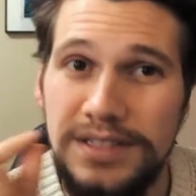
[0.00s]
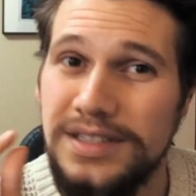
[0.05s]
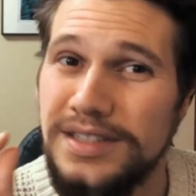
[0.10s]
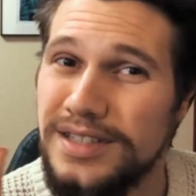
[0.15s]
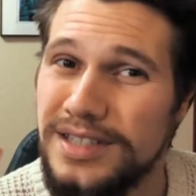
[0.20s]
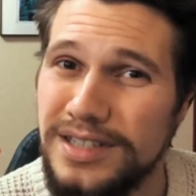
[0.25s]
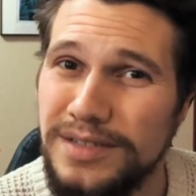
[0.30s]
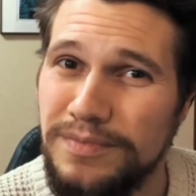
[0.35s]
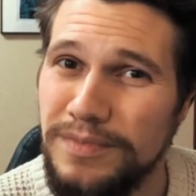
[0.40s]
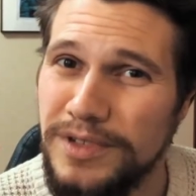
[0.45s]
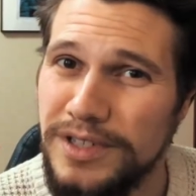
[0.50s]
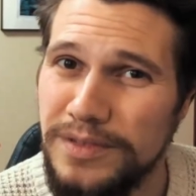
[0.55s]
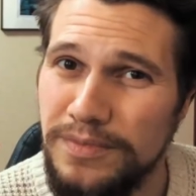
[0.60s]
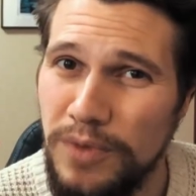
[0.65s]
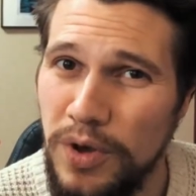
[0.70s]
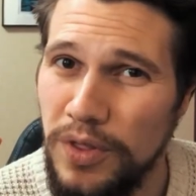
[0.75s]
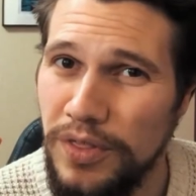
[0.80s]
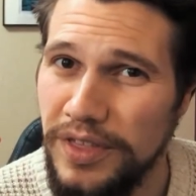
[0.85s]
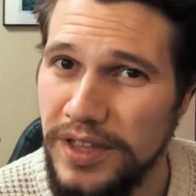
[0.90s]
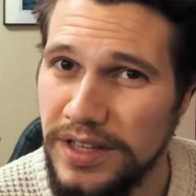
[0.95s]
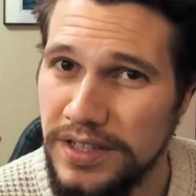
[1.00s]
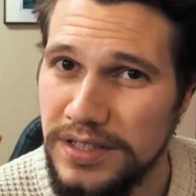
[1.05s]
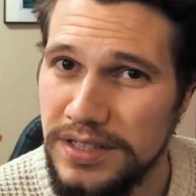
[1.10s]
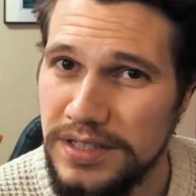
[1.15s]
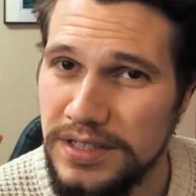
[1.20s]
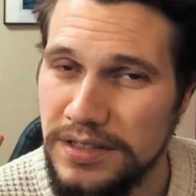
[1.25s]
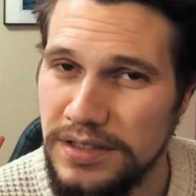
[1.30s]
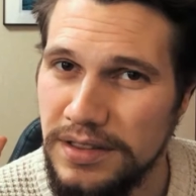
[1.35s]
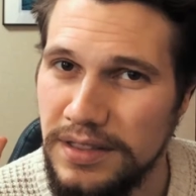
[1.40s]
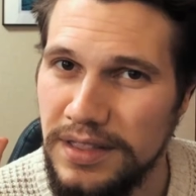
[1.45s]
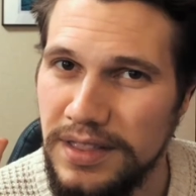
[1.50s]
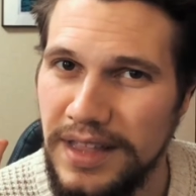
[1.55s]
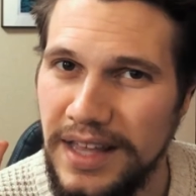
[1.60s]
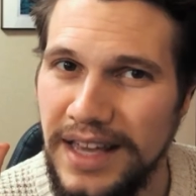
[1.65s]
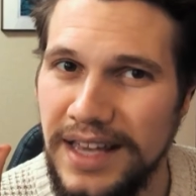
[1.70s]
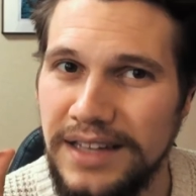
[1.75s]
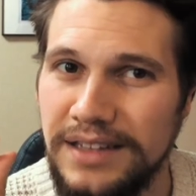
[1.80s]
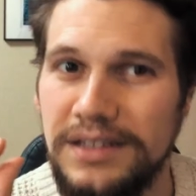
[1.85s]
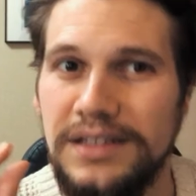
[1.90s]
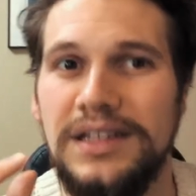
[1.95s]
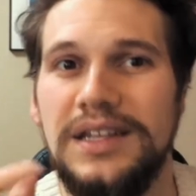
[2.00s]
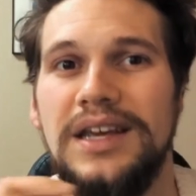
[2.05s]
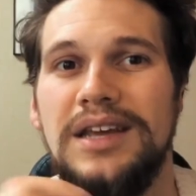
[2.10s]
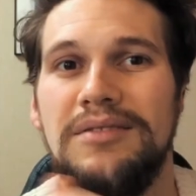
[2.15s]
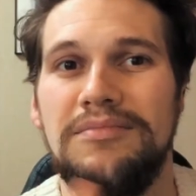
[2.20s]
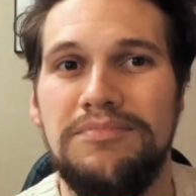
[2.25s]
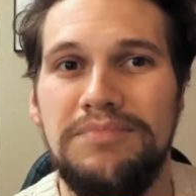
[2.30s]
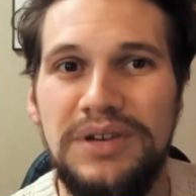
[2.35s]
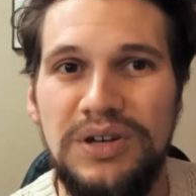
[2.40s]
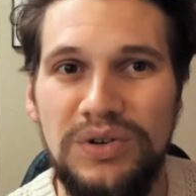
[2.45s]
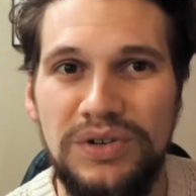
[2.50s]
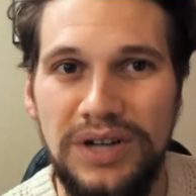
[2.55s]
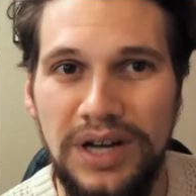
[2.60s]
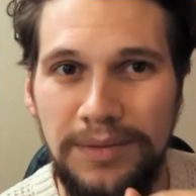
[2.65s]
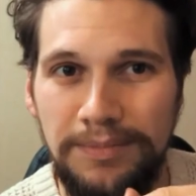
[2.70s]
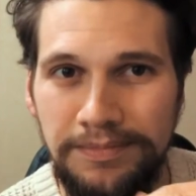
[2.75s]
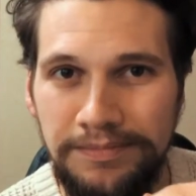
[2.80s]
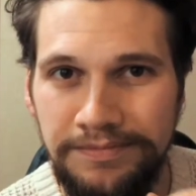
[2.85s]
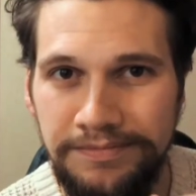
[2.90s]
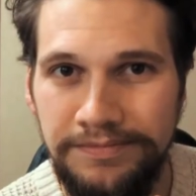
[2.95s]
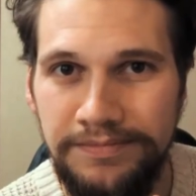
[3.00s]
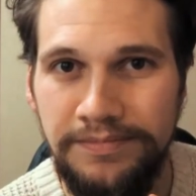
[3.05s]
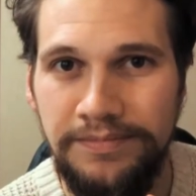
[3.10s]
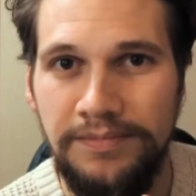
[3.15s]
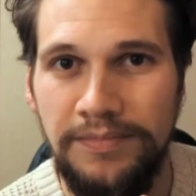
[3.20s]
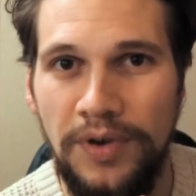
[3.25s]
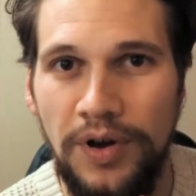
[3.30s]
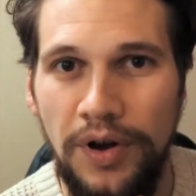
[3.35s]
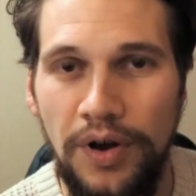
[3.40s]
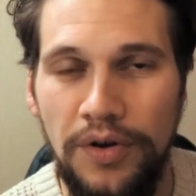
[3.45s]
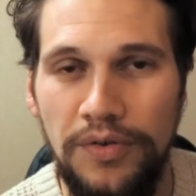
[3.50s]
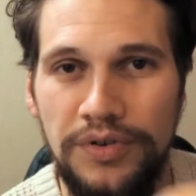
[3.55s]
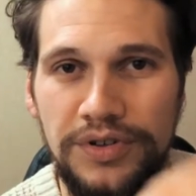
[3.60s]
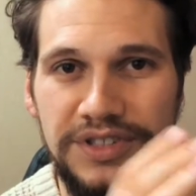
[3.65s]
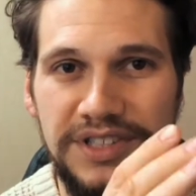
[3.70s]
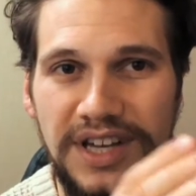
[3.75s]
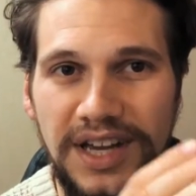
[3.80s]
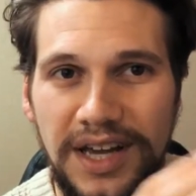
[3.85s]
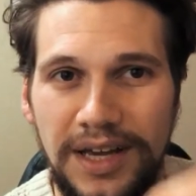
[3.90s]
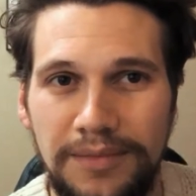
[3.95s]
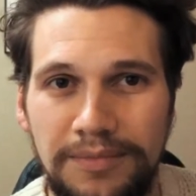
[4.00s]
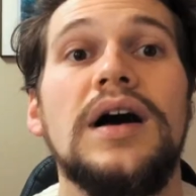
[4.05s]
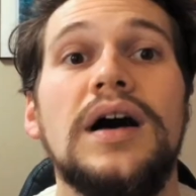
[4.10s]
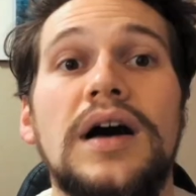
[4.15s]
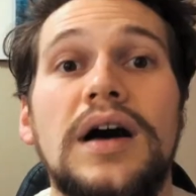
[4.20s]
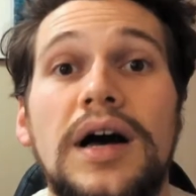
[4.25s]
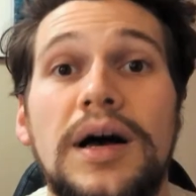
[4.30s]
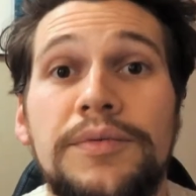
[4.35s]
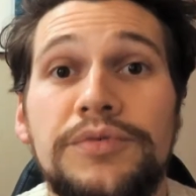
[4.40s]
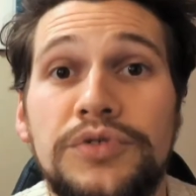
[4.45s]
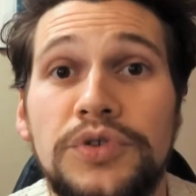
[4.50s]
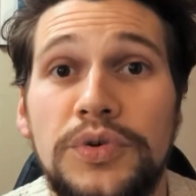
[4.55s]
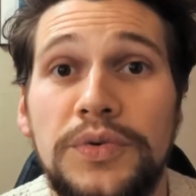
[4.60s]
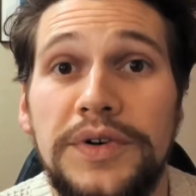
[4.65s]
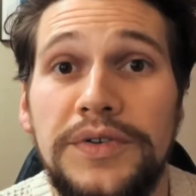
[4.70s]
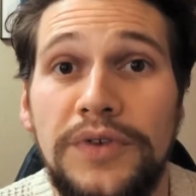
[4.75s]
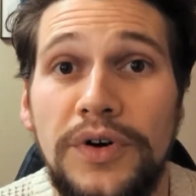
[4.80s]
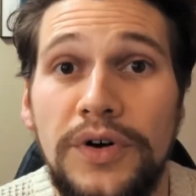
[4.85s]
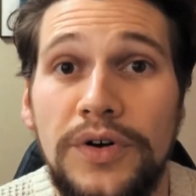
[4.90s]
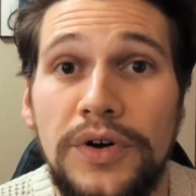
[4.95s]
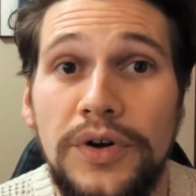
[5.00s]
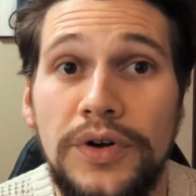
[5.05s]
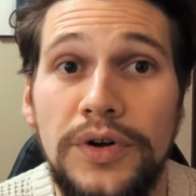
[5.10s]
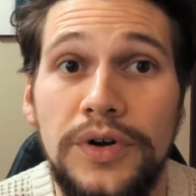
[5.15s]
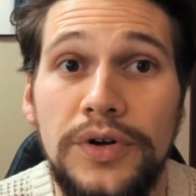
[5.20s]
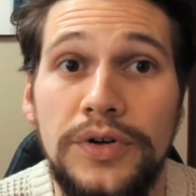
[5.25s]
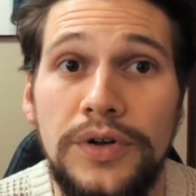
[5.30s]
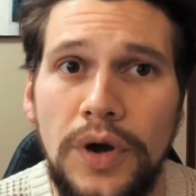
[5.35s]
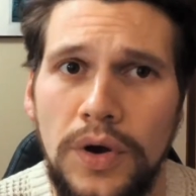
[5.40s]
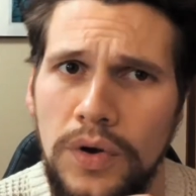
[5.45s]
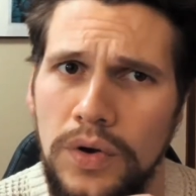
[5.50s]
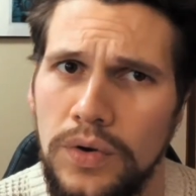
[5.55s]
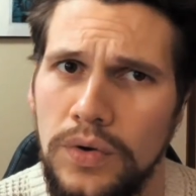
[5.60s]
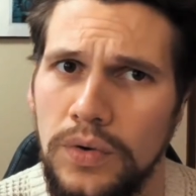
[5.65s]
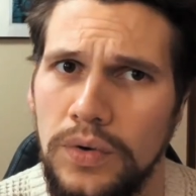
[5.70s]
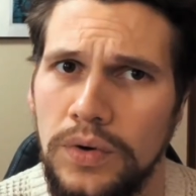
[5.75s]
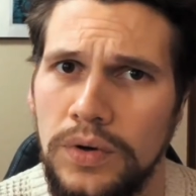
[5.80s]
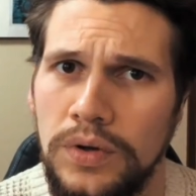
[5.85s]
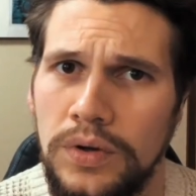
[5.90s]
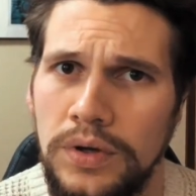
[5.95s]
S- small things that can build up over time. I'm sure we've all heard, oh,